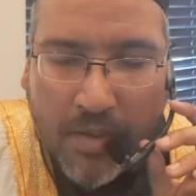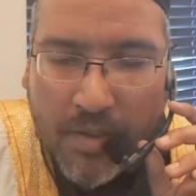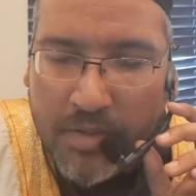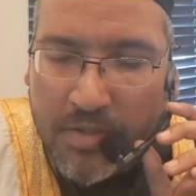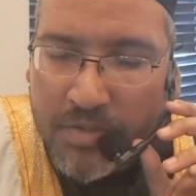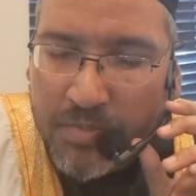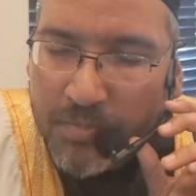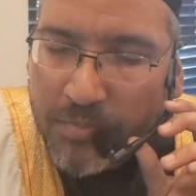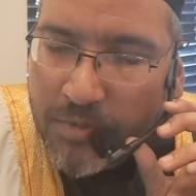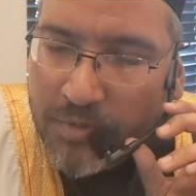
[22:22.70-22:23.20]

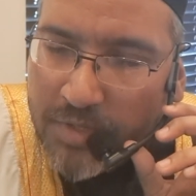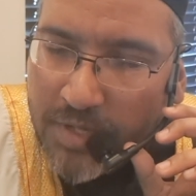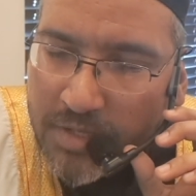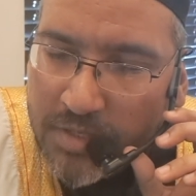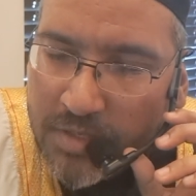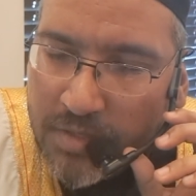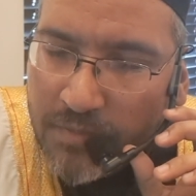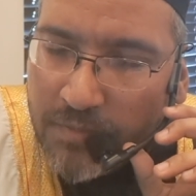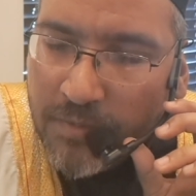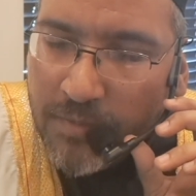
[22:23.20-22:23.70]
It's
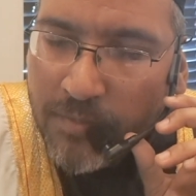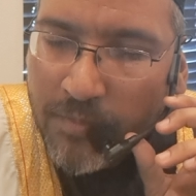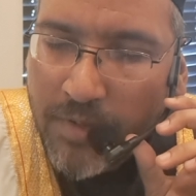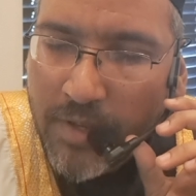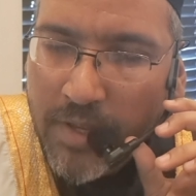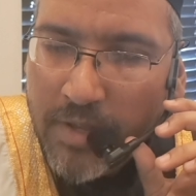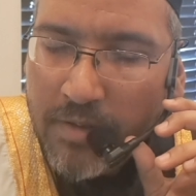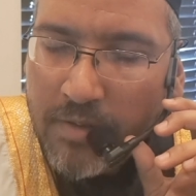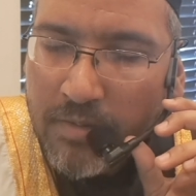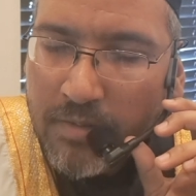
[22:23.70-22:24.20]
protection from
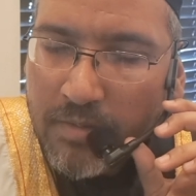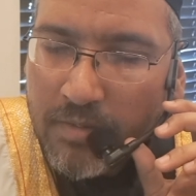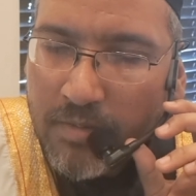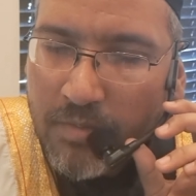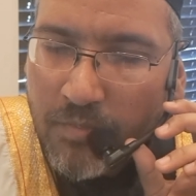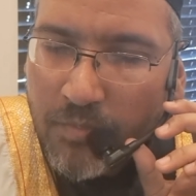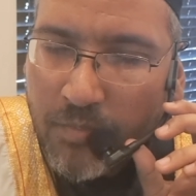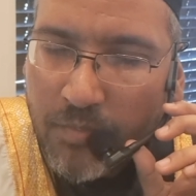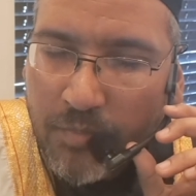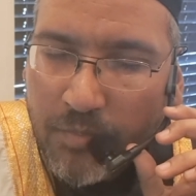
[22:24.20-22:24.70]
what?
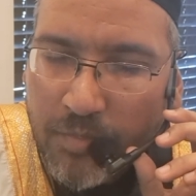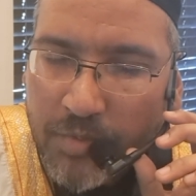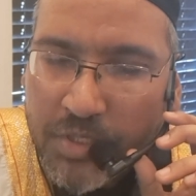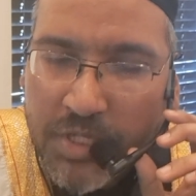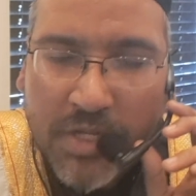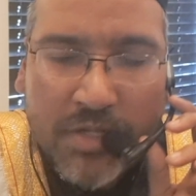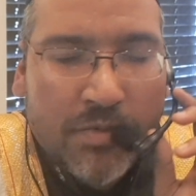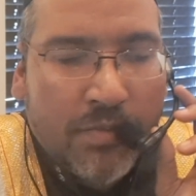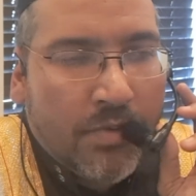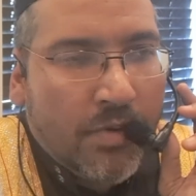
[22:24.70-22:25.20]

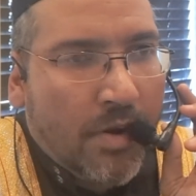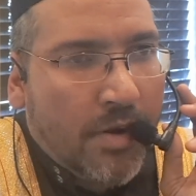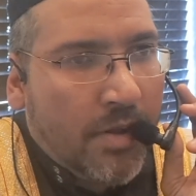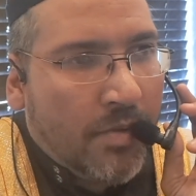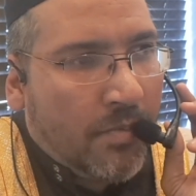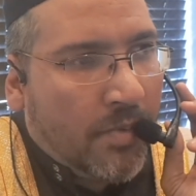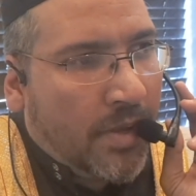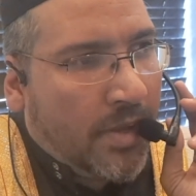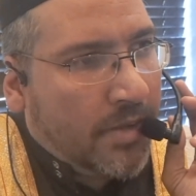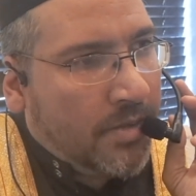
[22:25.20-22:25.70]
Protection
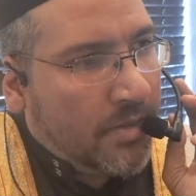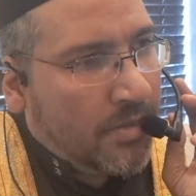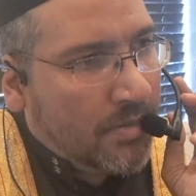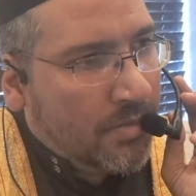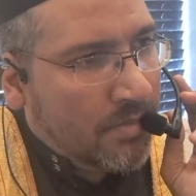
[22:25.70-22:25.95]
regarding what?